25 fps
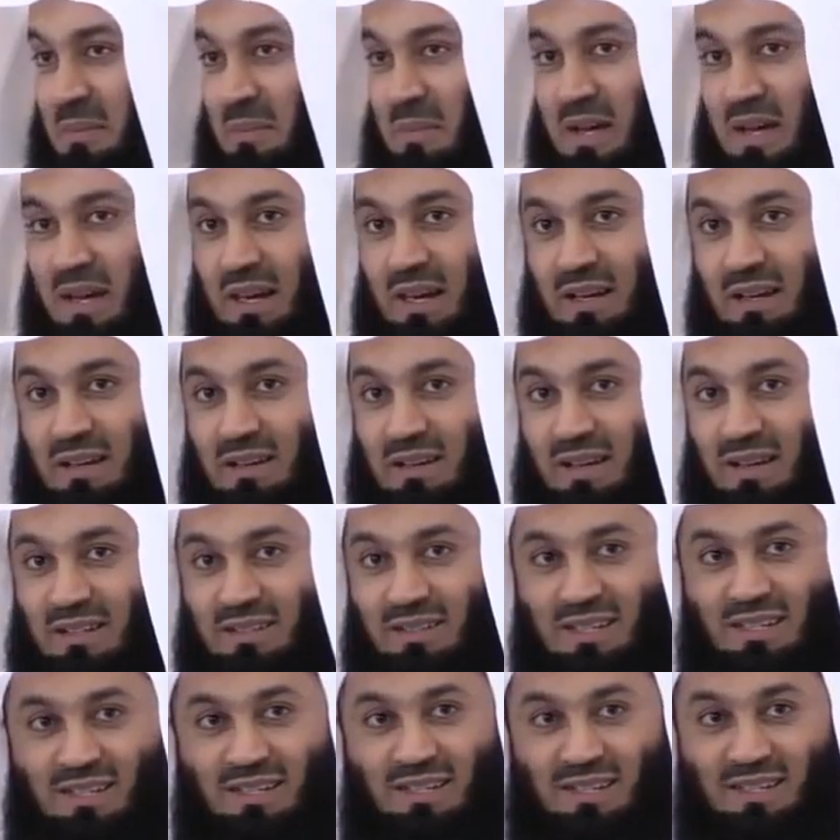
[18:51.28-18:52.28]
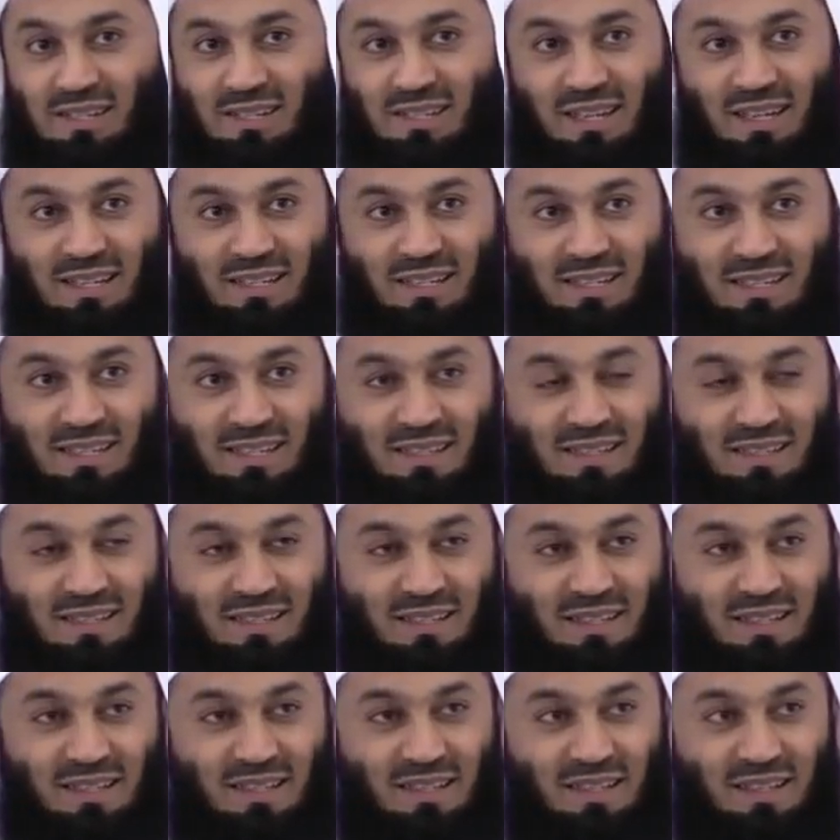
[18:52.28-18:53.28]
May Allah grant us success.
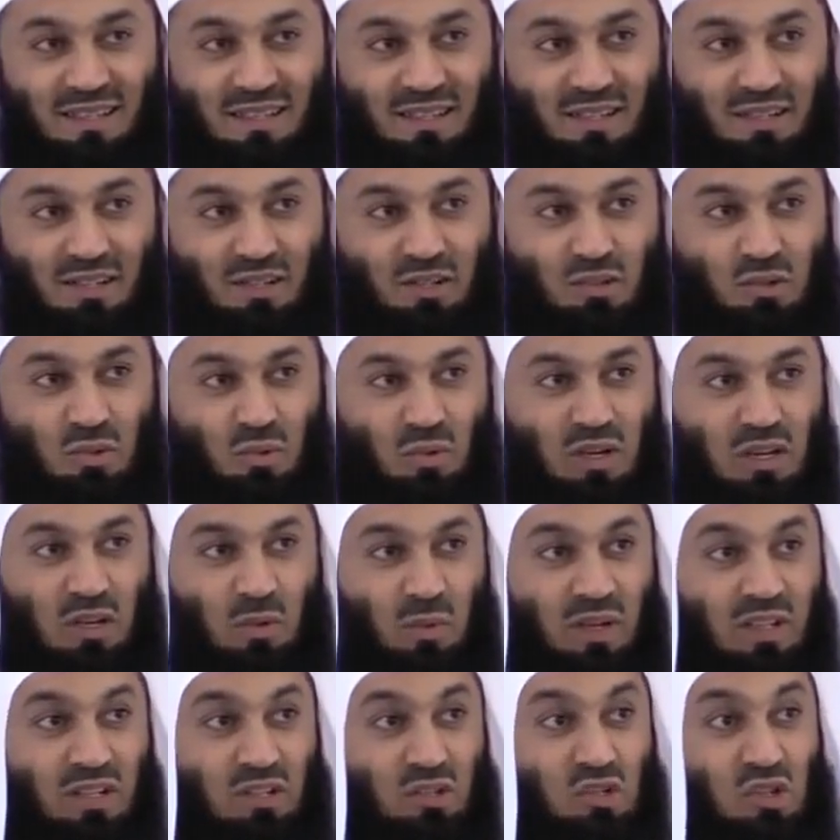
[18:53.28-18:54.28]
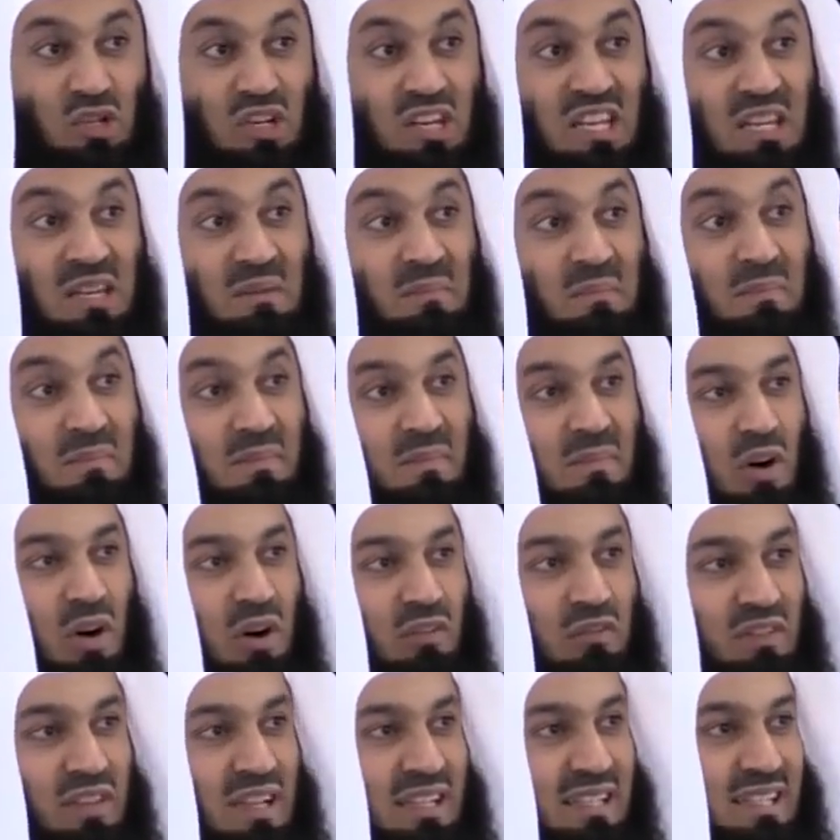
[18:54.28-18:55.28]
Truly we dream
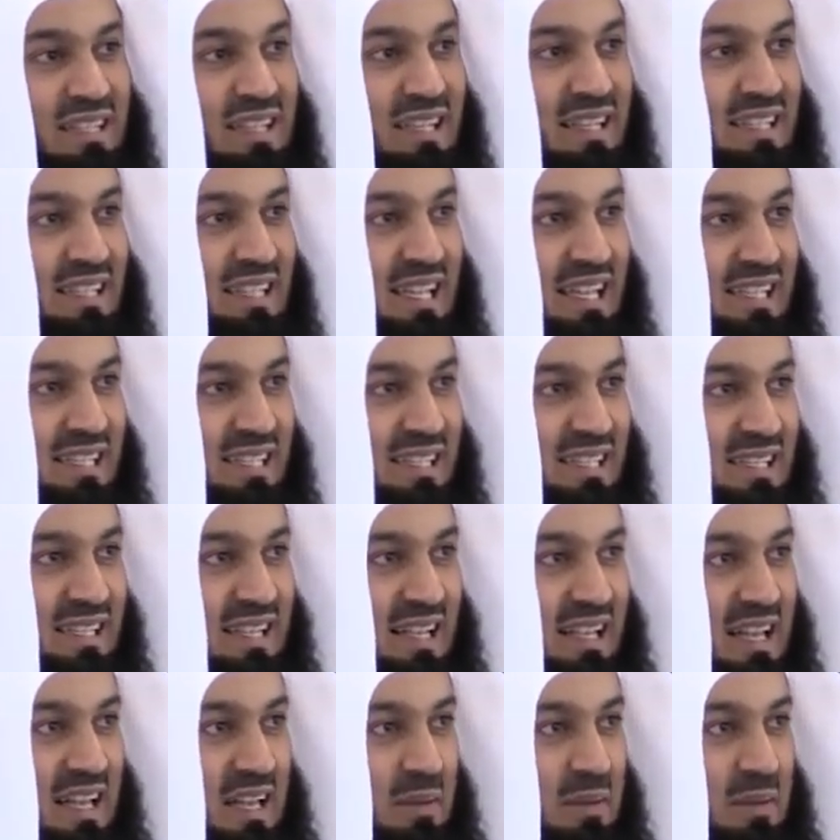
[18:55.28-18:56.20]
of that success,